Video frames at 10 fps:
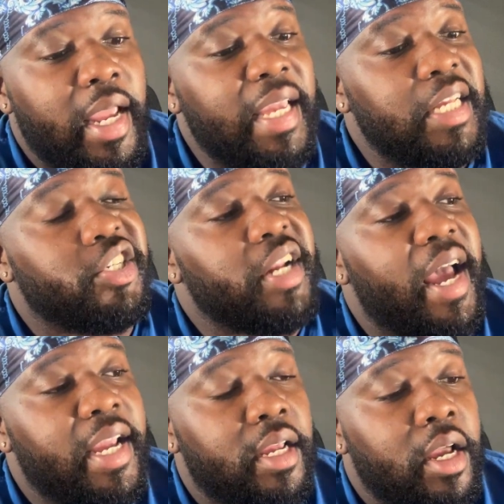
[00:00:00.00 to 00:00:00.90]
Each
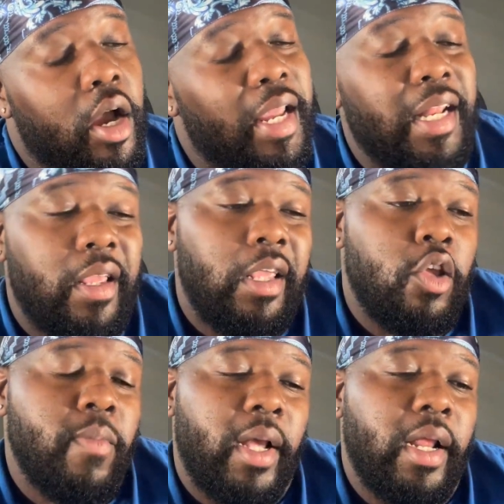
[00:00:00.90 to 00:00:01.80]
night, and
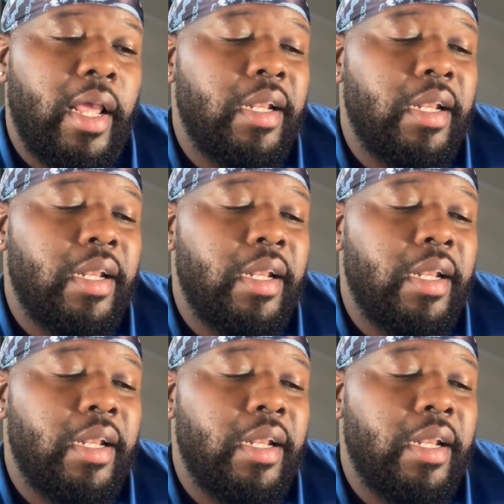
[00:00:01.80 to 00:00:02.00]
you might not,